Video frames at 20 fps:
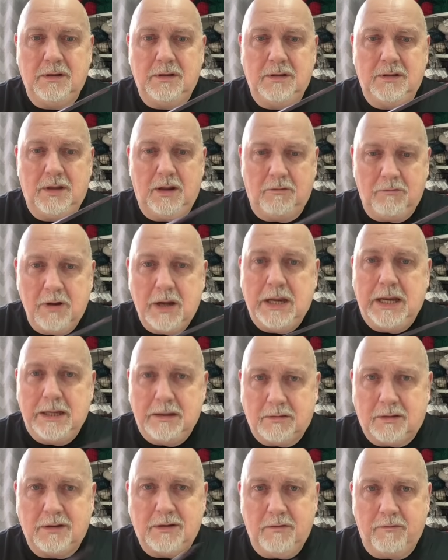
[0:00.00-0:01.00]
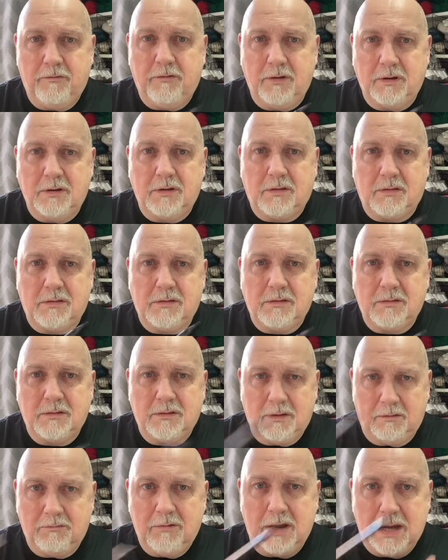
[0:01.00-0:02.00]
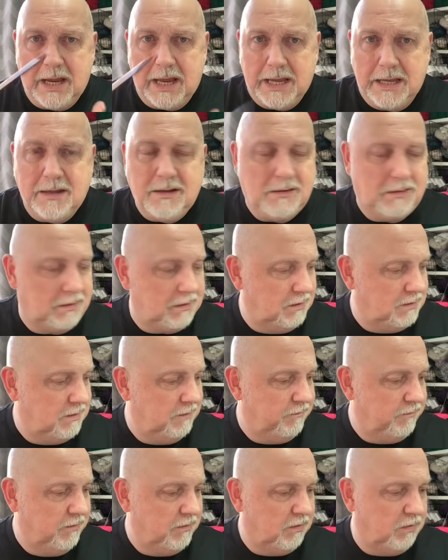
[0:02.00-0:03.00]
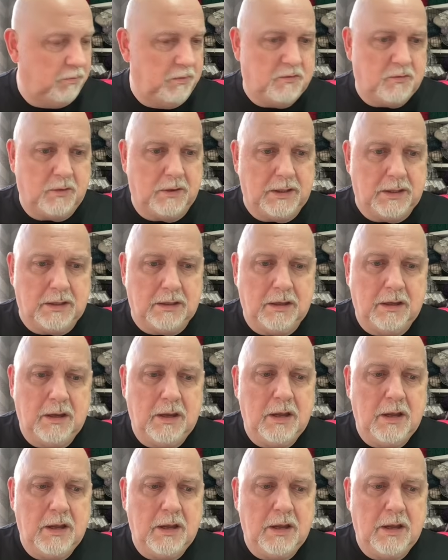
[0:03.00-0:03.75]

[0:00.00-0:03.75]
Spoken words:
There really is a difference. There really is a difference between.